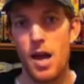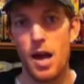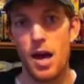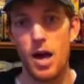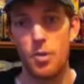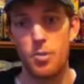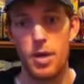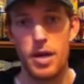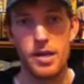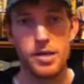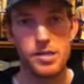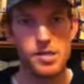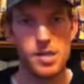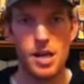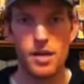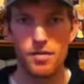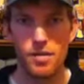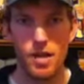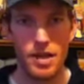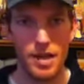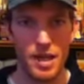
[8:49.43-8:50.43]
And
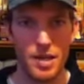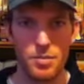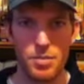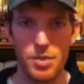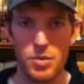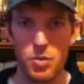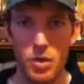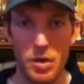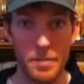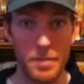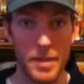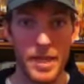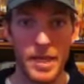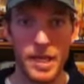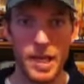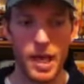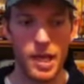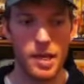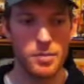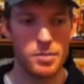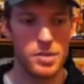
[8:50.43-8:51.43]
instead of like in between
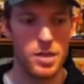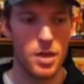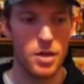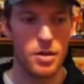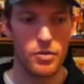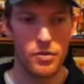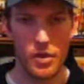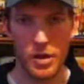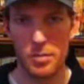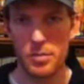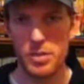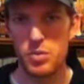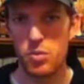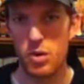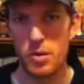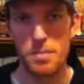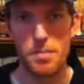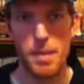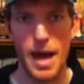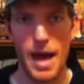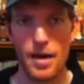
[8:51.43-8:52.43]
mini games, they're in
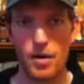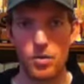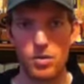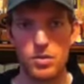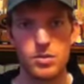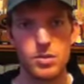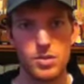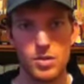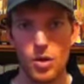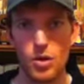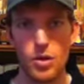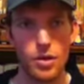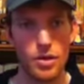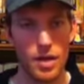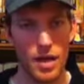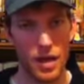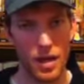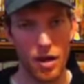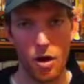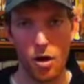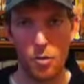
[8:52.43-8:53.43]
between battles. So you
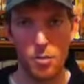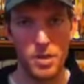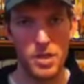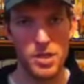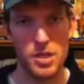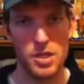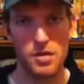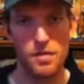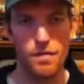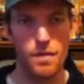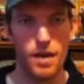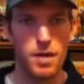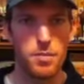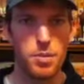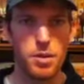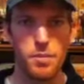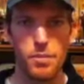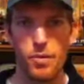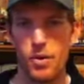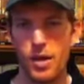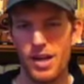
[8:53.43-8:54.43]
like RPG
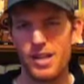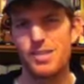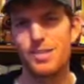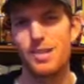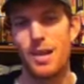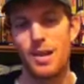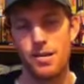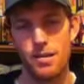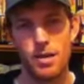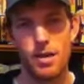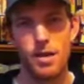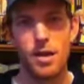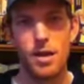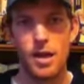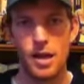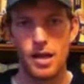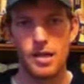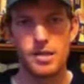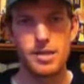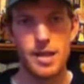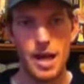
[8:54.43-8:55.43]
fight people, and it's
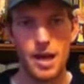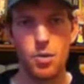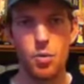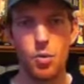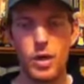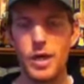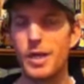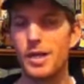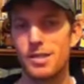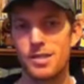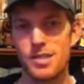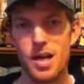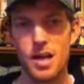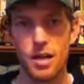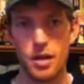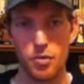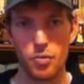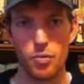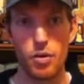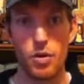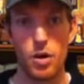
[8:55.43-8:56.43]
kind of weak. It's
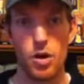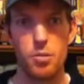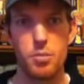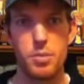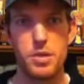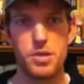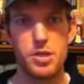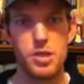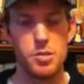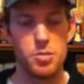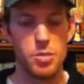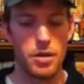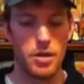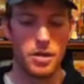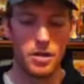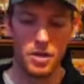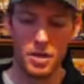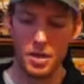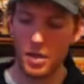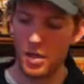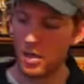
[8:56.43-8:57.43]
not like real RPG,
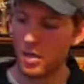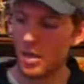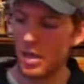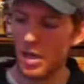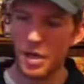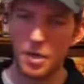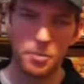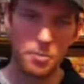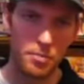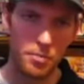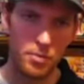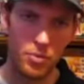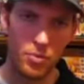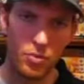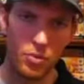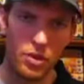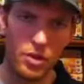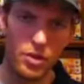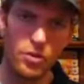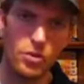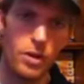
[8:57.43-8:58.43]
but
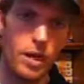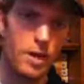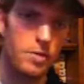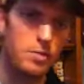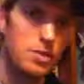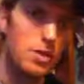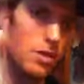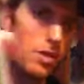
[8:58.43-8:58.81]
really cool game.